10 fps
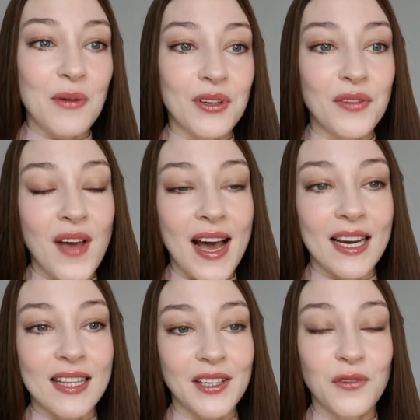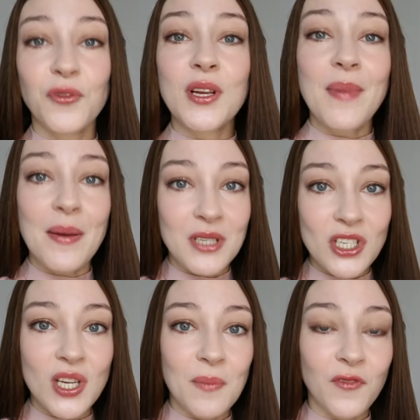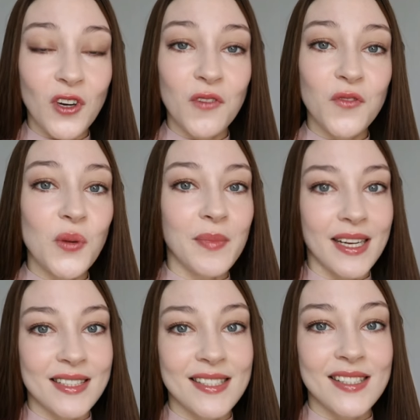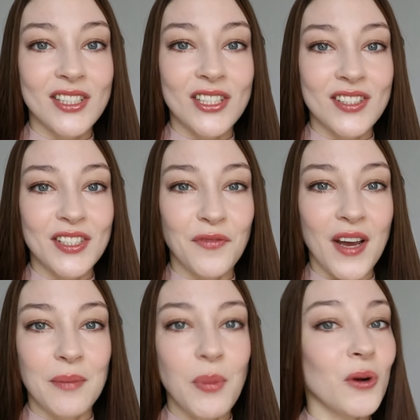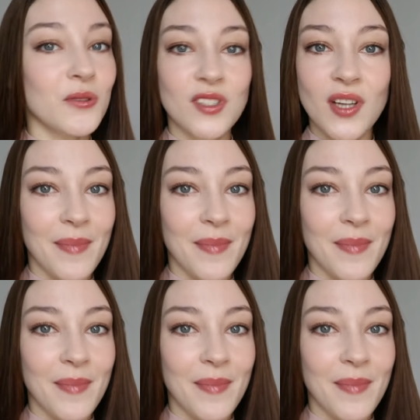I would have had like a free membership for a few months just if I post